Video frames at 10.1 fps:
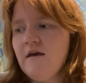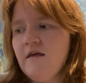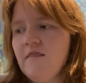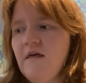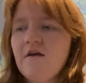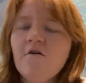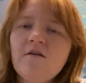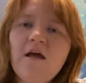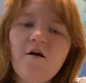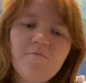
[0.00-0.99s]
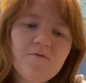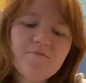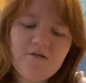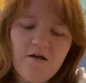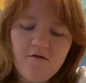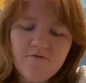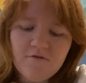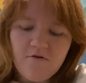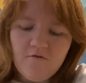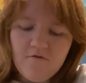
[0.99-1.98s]
they couldn't help themselves,
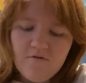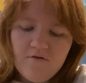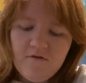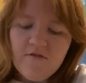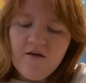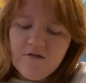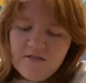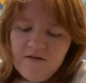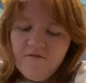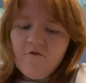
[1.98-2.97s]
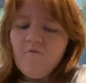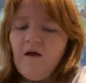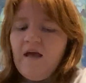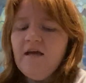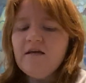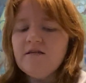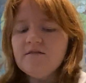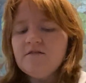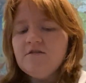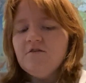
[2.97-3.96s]
or there's different
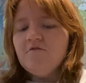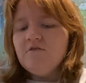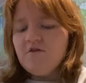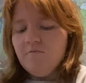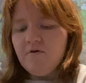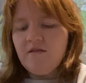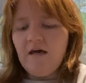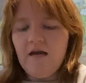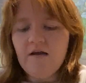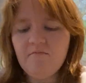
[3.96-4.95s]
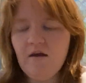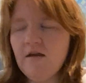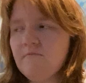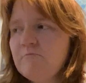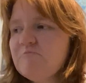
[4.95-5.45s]
ways to interpret that. I mean,